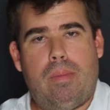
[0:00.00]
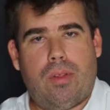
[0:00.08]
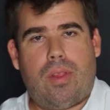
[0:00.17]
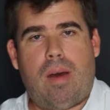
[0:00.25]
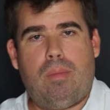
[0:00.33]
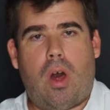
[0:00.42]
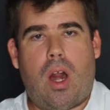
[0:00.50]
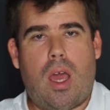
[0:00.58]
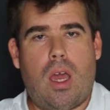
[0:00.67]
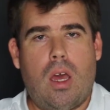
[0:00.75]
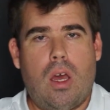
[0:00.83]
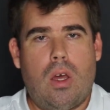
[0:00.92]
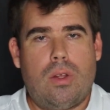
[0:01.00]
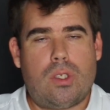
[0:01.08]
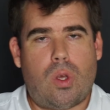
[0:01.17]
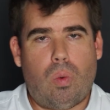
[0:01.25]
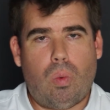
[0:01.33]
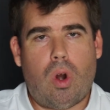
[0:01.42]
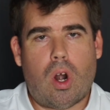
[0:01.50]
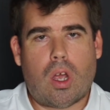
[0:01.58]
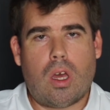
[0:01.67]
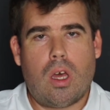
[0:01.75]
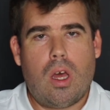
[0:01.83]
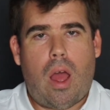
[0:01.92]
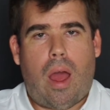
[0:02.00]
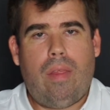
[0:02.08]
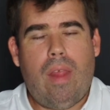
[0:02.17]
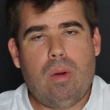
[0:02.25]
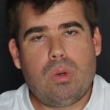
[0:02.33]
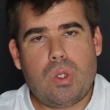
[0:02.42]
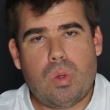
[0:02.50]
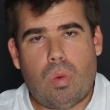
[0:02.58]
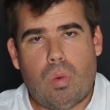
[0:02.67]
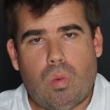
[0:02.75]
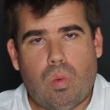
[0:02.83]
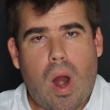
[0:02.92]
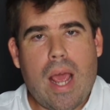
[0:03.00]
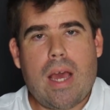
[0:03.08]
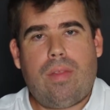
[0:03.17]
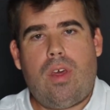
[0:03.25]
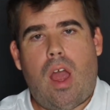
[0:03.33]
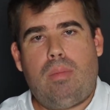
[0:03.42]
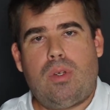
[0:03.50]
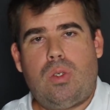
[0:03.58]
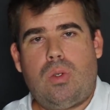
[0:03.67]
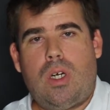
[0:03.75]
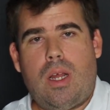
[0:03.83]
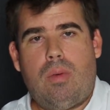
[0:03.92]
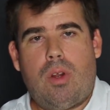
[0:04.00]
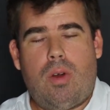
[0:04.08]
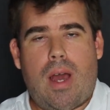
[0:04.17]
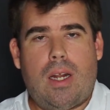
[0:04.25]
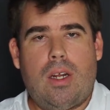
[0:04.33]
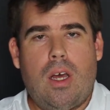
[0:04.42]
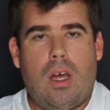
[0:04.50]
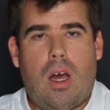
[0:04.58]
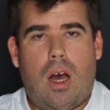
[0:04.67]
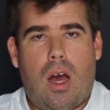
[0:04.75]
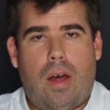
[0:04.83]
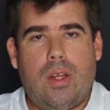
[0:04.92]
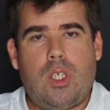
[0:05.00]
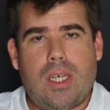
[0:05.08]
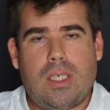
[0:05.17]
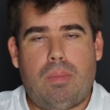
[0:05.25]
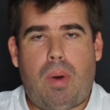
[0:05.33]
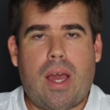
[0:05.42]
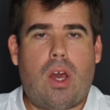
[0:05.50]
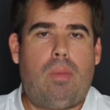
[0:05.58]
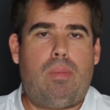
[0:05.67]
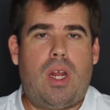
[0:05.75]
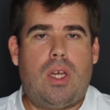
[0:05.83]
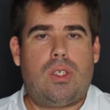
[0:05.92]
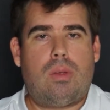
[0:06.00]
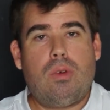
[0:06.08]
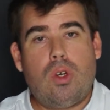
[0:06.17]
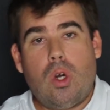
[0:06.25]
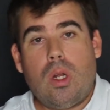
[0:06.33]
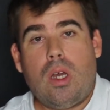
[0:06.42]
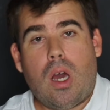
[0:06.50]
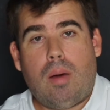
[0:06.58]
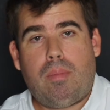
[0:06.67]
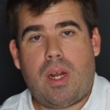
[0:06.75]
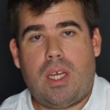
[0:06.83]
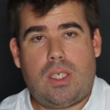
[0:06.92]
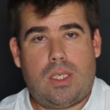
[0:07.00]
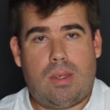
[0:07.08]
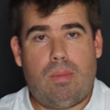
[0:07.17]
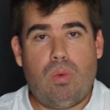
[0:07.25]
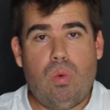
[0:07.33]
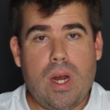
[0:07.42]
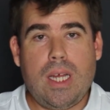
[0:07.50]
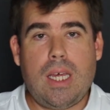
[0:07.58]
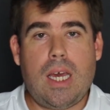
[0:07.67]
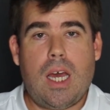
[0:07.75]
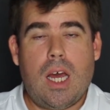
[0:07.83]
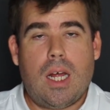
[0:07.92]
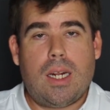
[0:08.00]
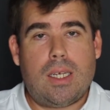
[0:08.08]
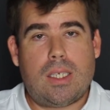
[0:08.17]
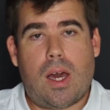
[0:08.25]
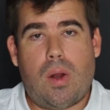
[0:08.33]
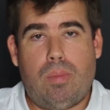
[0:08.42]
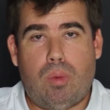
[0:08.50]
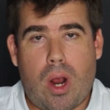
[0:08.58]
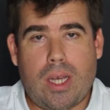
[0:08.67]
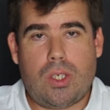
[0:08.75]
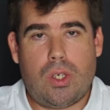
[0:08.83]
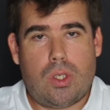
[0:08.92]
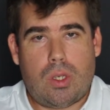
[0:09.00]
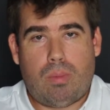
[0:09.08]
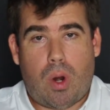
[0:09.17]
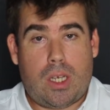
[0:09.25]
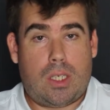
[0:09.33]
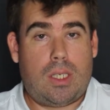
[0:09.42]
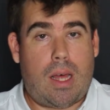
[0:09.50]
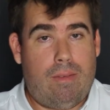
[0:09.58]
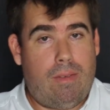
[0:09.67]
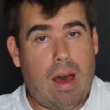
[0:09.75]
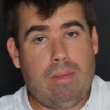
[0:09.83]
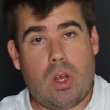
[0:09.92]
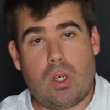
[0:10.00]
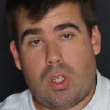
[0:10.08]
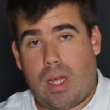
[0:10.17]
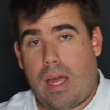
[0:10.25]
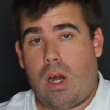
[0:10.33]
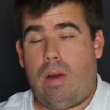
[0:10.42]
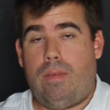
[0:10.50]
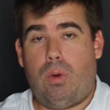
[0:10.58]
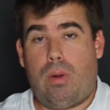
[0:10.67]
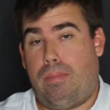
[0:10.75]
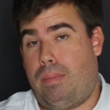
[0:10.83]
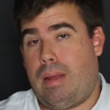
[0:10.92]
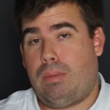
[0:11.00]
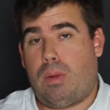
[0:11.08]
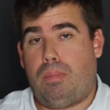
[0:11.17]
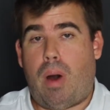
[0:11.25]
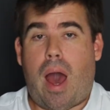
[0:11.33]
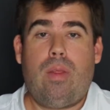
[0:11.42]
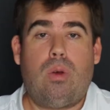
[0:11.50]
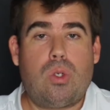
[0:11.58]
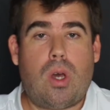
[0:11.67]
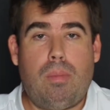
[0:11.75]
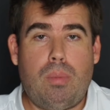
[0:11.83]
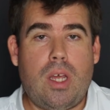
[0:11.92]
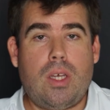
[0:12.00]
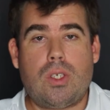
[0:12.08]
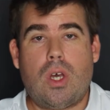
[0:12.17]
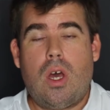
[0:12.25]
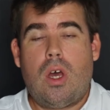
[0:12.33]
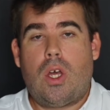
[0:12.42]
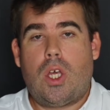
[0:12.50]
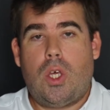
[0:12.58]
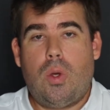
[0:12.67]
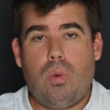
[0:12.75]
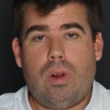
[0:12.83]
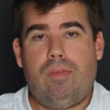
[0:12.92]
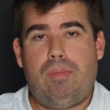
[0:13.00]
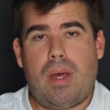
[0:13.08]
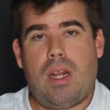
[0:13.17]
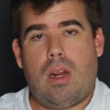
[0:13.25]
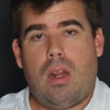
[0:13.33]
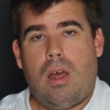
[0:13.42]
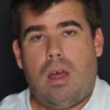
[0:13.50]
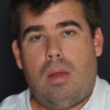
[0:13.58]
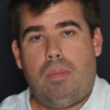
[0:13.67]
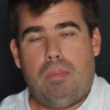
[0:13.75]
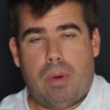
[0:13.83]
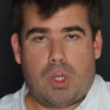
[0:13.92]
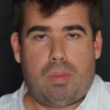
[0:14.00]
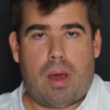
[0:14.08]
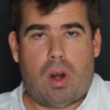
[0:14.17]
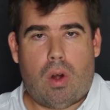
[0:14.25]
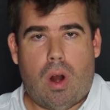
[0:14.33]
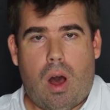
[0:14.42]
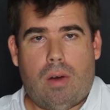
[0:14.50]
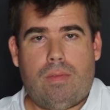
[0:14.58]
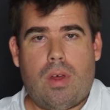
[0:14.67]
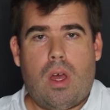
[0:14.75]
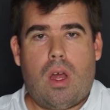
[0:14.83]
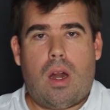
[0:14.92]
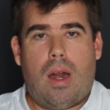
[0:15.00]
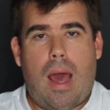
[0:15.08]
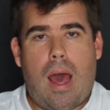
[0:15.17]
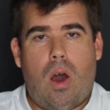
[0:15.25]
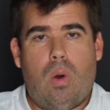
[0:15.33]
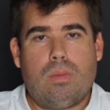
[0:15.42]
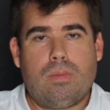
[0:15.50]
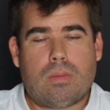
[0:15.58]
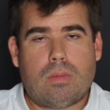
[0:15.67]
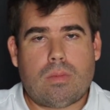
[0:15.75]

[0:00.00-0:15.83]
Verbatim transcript: put that money to work. And that was right at the opportunity when you had the chance to buy companies, some good companies at some really discounted prices, some prices that 5 years later, if you would have been able to buy those companies, you would have been much better off. Now,